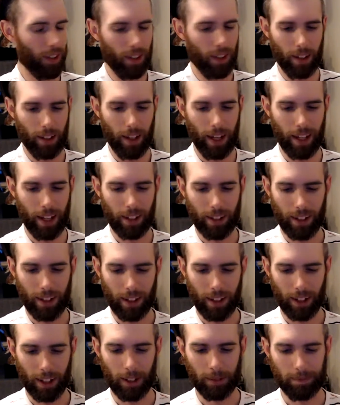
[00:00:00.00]

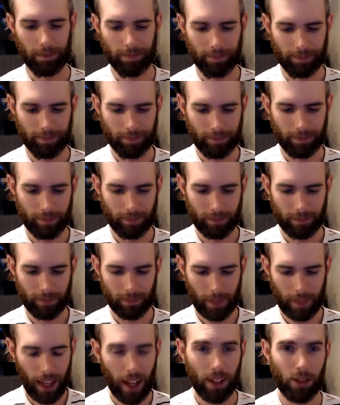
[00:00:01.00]
And
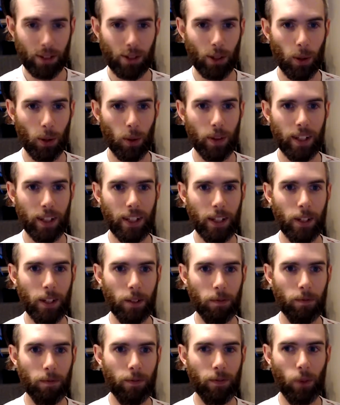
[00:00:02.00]
yeah, so they
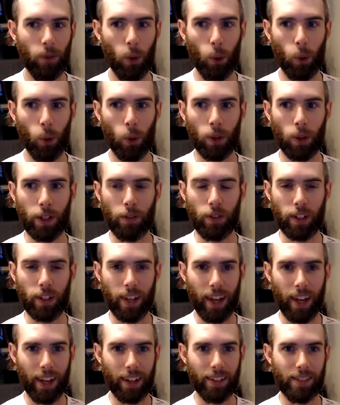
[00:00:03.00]
did 4 different
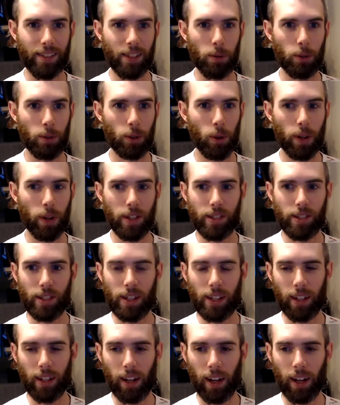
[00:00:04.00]
cans. It was crazy.